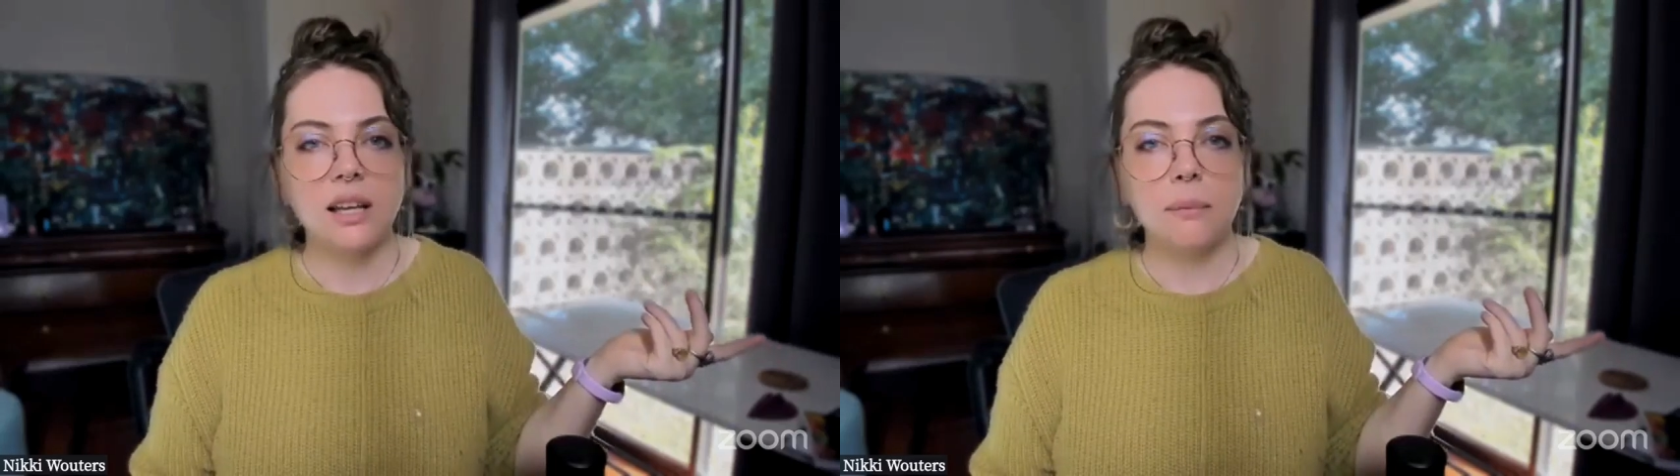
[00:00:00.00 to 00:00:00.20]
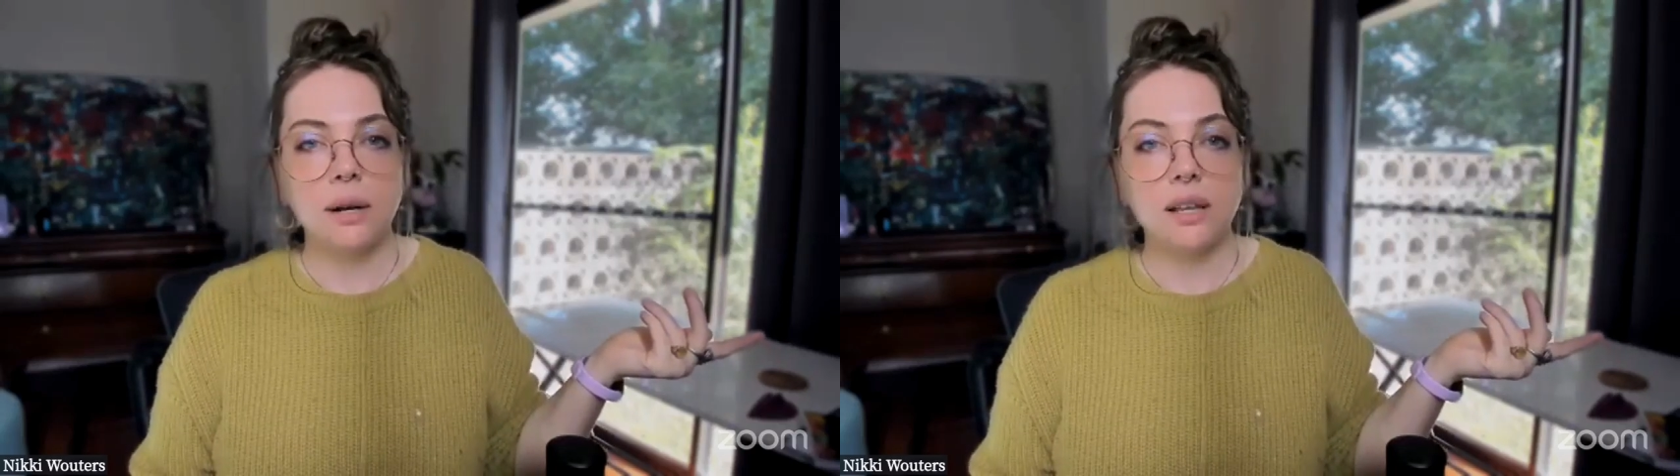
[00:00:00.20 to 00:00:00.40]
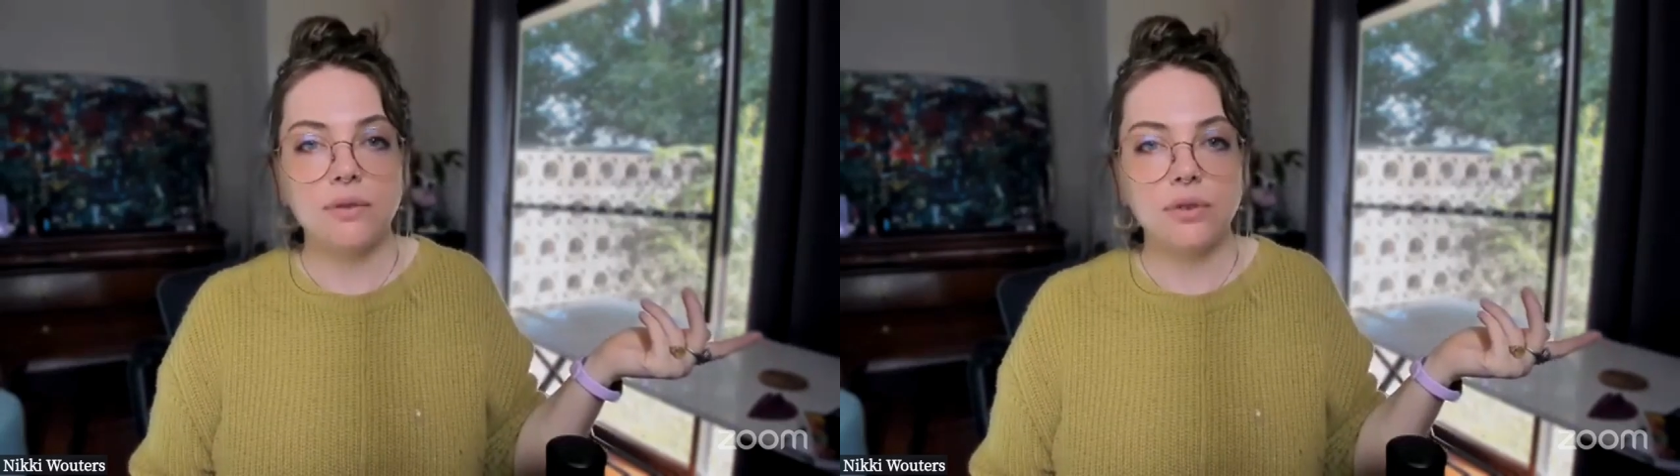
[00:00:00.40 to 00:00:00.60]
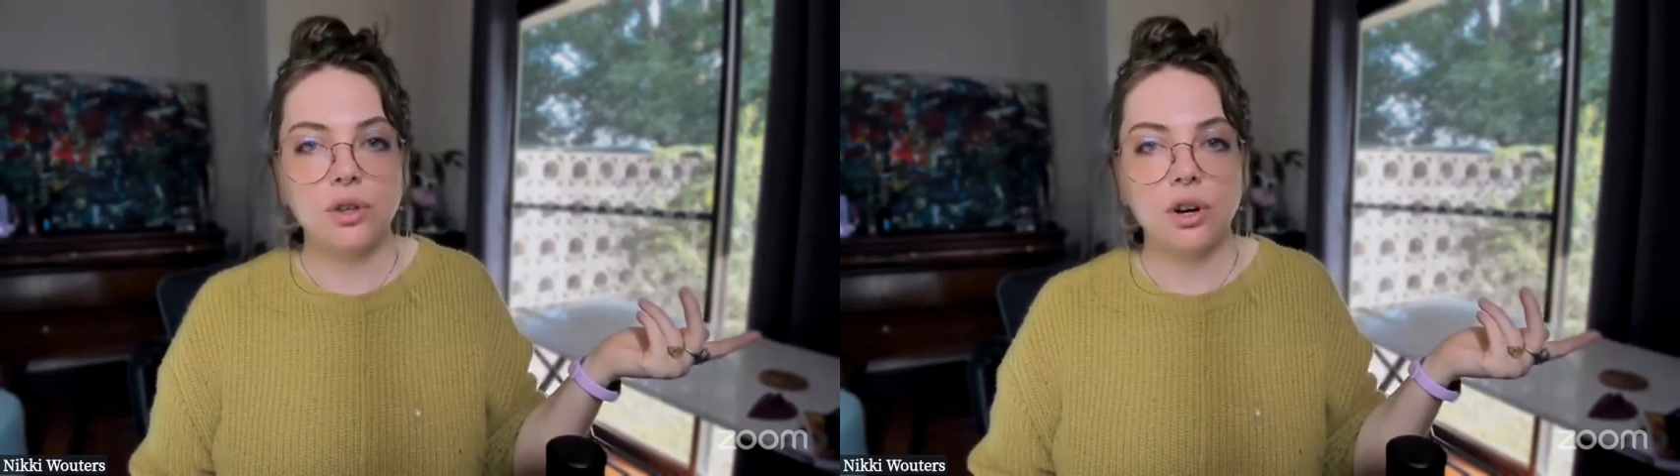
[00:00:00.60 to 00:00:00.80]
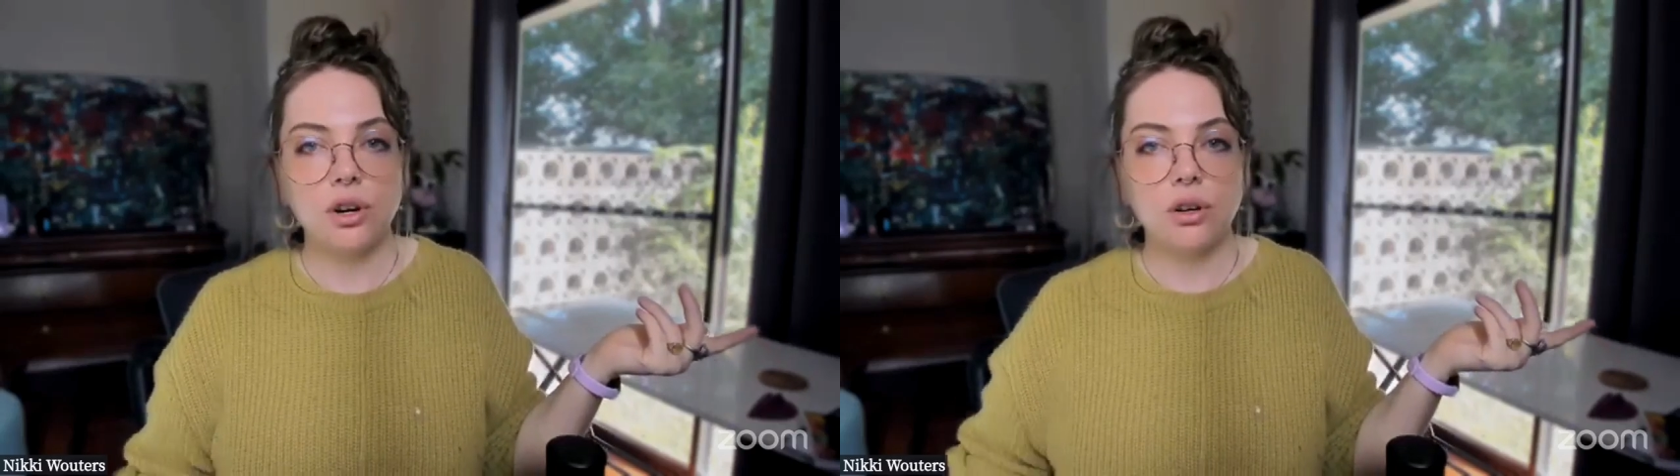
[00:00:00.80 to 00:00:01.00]
But if you
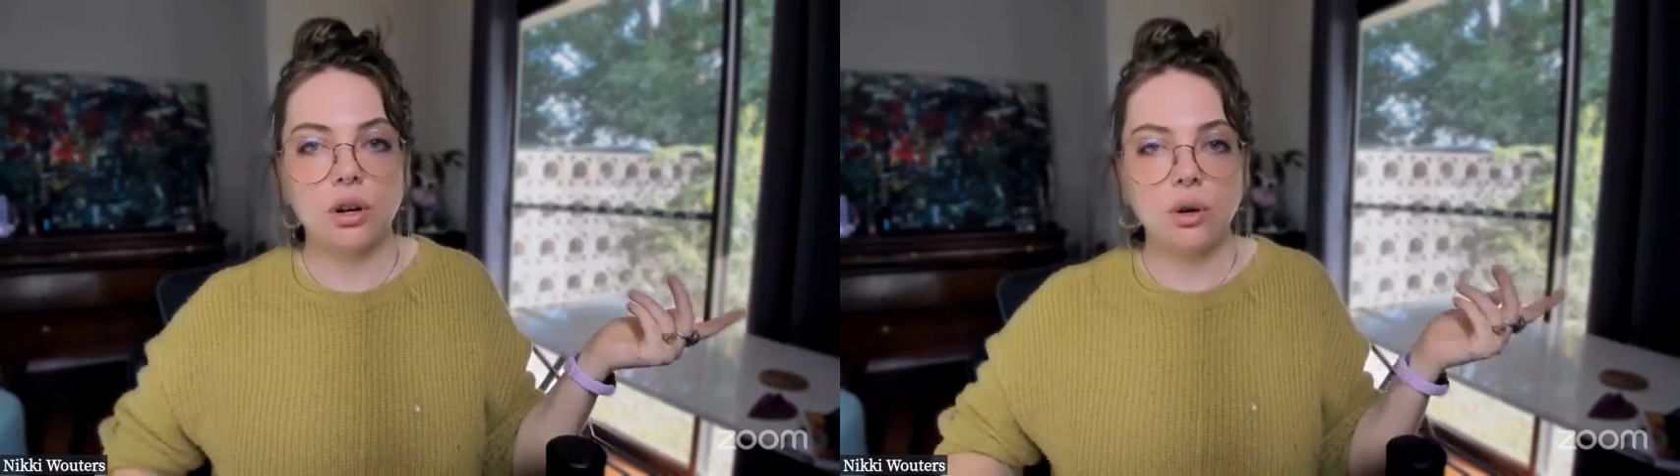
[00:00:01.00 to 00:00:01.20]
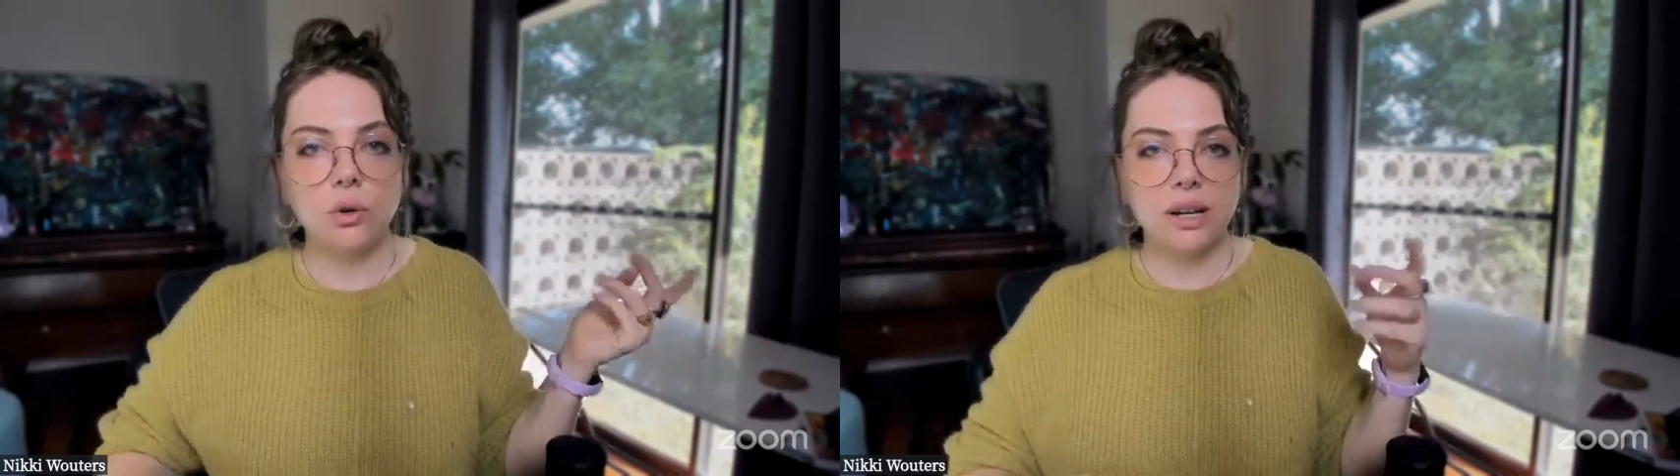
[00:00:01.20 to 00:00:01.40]
know, oh,